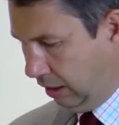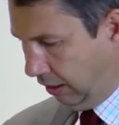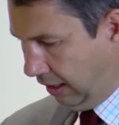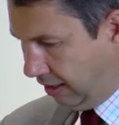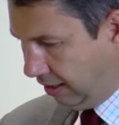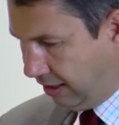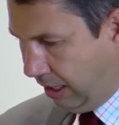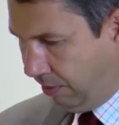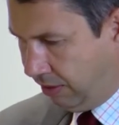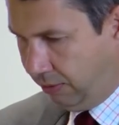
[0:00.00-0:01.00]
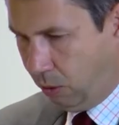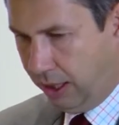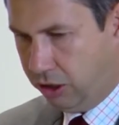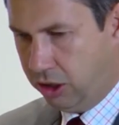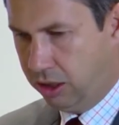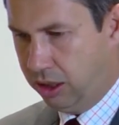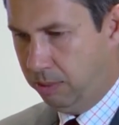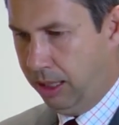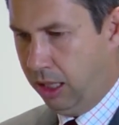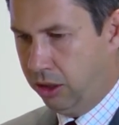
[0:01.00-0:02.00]
So there's a series of questions
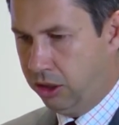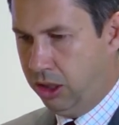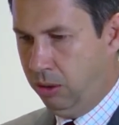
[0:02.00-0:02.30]
to be asked.